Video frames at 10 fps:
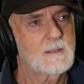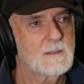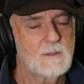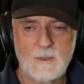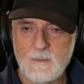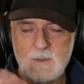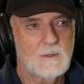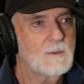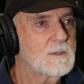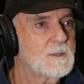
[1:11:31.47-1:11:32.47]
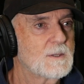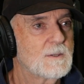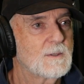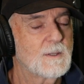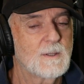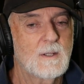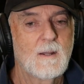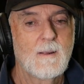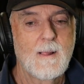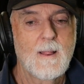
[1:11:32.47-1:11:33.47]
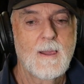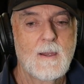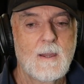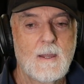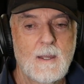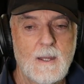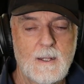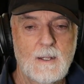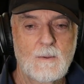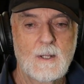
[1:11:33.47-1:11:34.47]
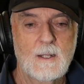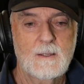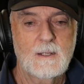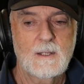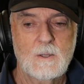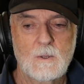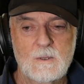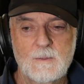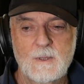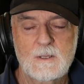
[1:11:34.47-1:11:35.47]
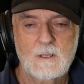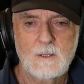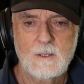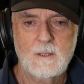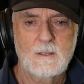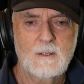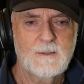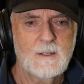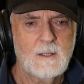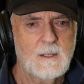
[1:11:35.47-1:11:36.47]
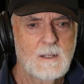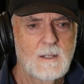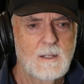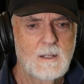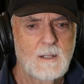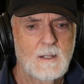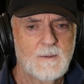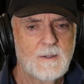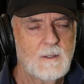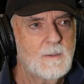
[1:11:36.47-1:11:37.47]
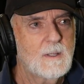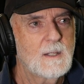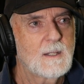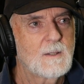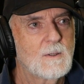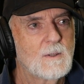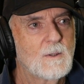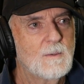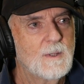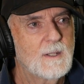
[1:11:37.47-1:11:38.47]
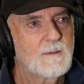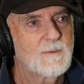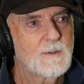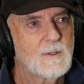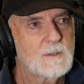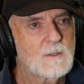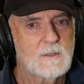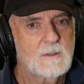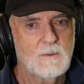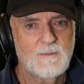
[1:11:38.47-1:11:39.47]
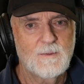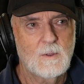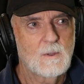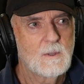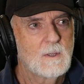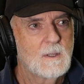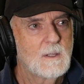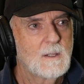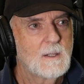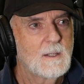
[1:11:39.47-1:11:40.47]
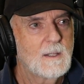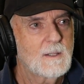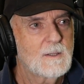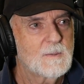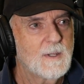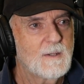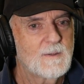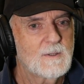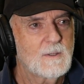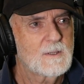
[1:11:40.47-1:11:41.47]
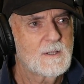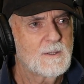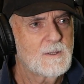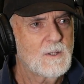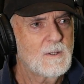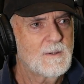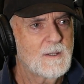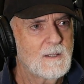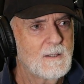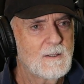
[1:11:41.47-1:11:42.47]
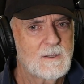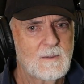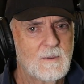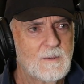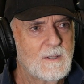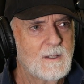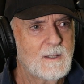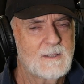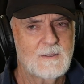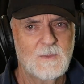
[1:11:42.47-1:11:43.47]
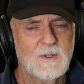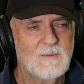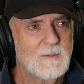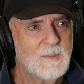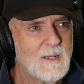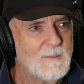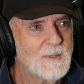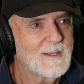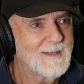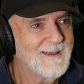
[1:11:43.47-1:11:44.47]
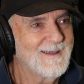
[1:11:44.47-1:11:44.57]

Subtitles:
Just do whatever she wants you to do, you know. And anyway, then he calls me. He said, I think I'm getting nominated for an Oscar. I said, what for? He goes, Power of the Dog. I said, the dog thing? I said, well, what the heck's this movie about, mate?